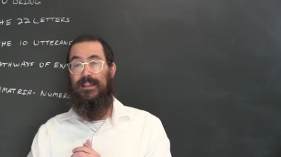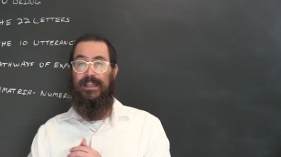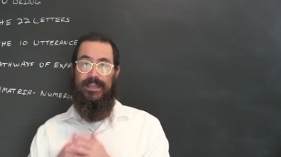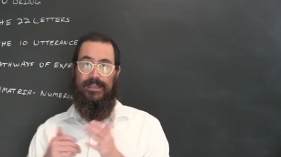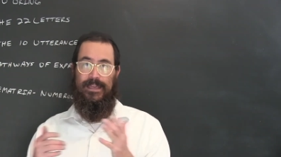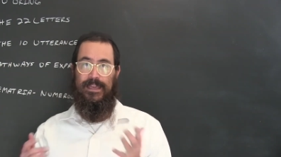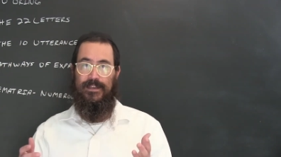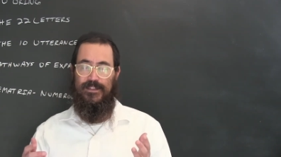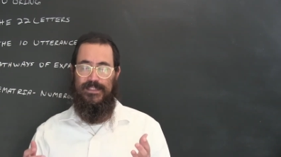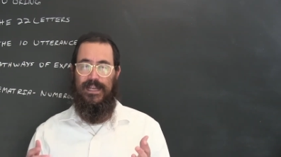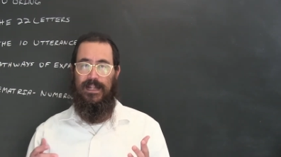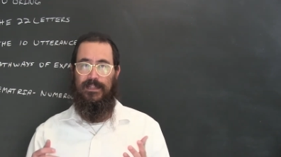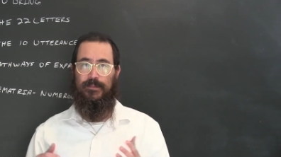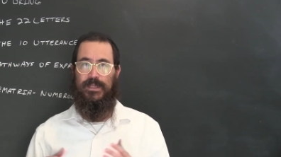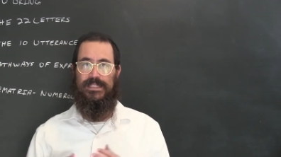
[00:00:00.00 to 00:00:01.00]
like King
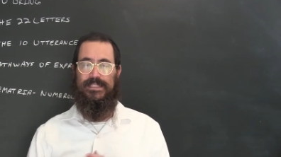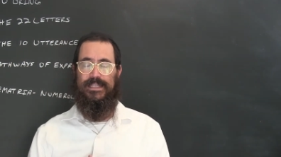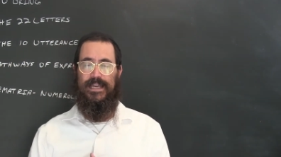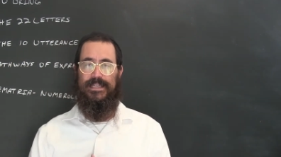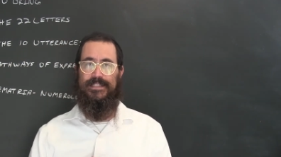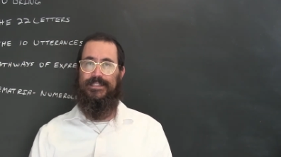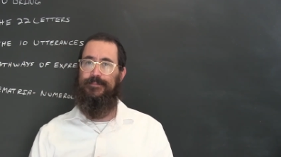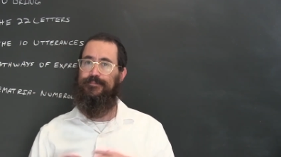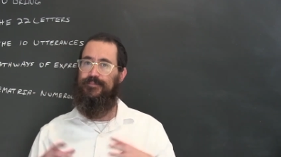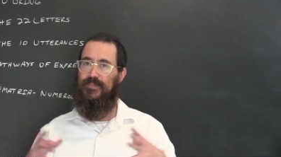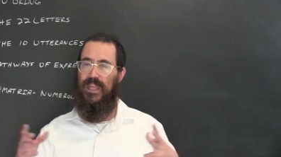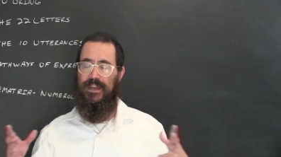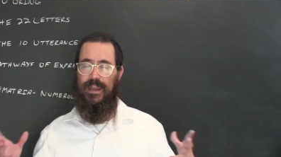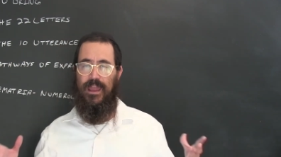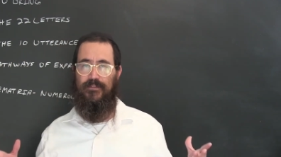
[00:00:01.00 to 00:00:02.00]
Solomon says, that